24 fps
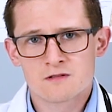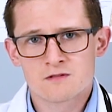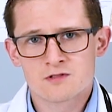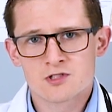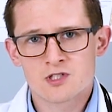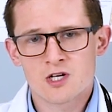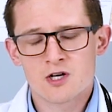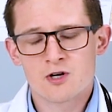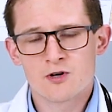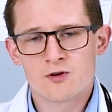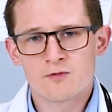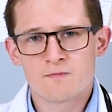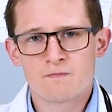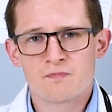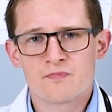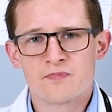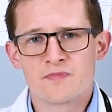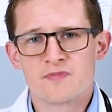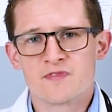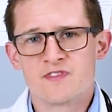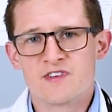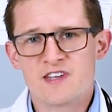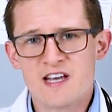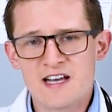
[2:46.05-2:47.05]
So
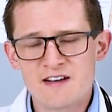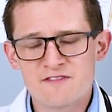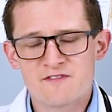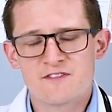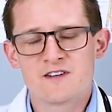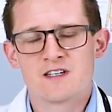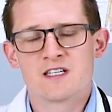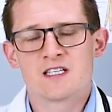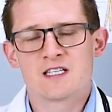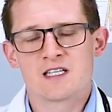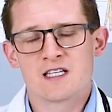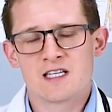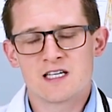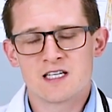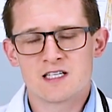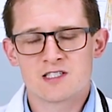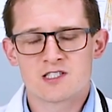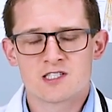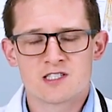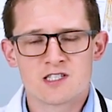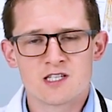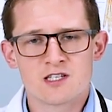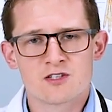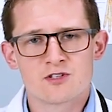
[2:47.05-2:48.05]
definitely
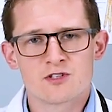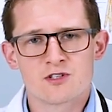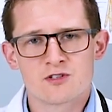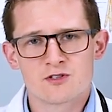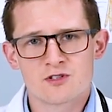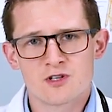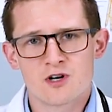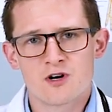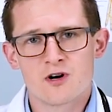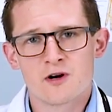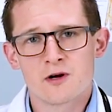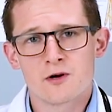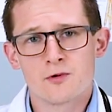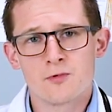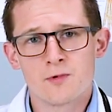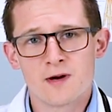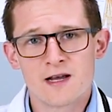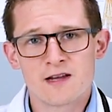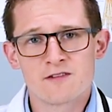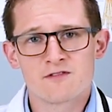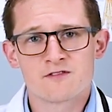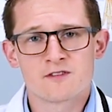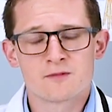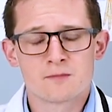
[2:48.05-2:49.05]
steer your dog
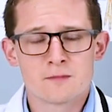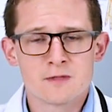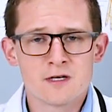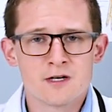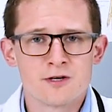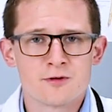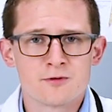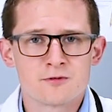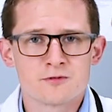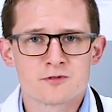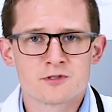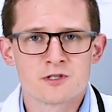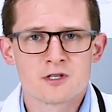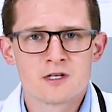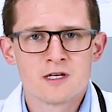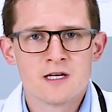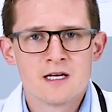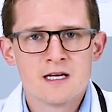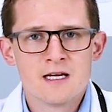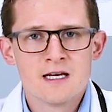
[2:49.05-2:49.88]
away from those.